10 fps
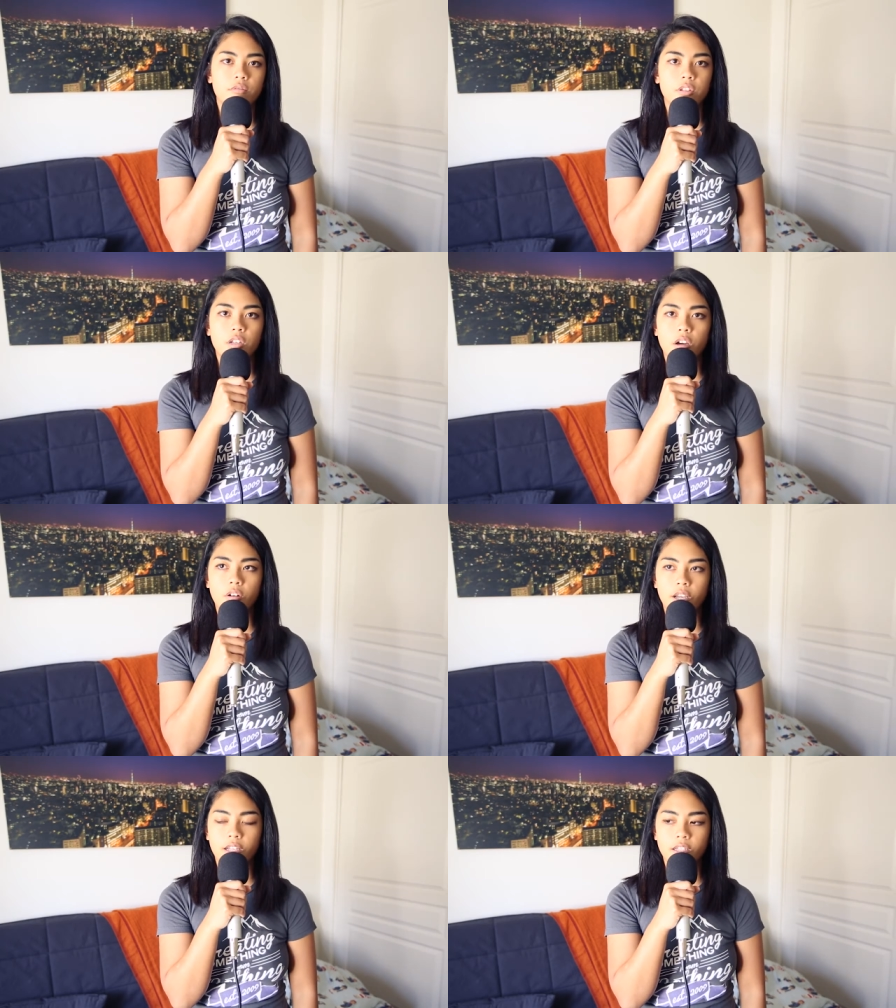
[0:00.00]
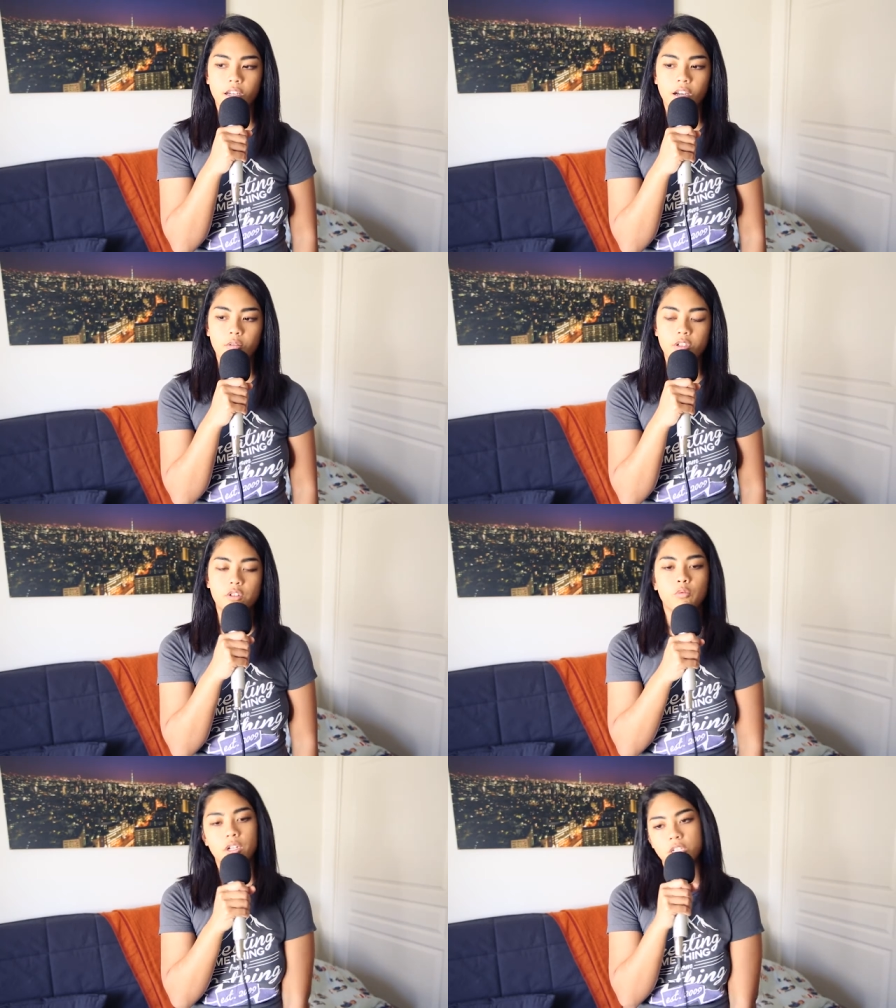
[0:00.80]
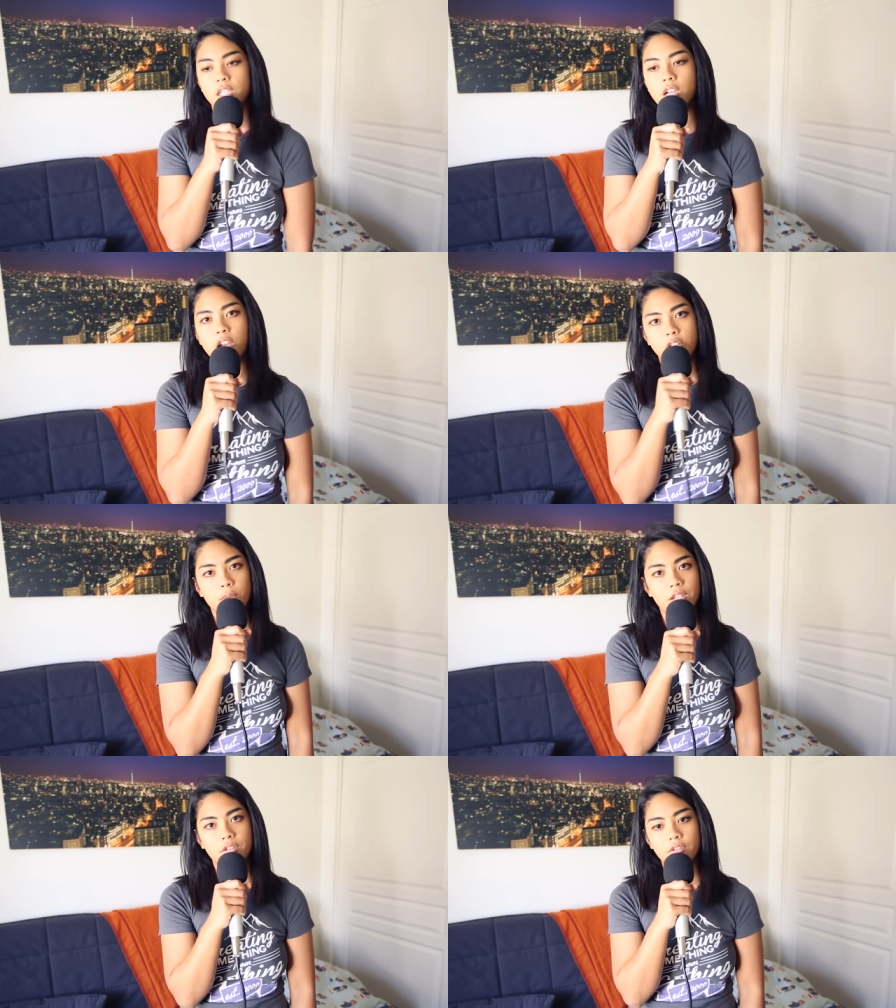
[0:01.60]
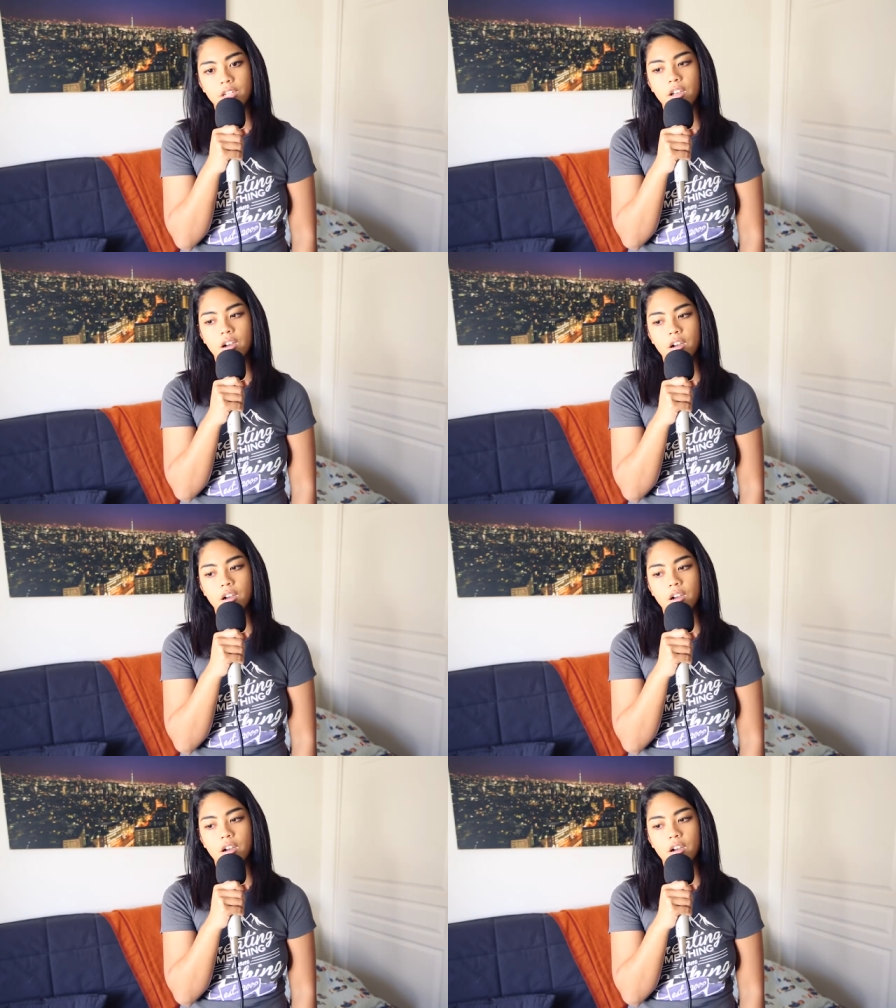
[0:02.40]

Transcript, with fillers: you know? And I was just watching a documentary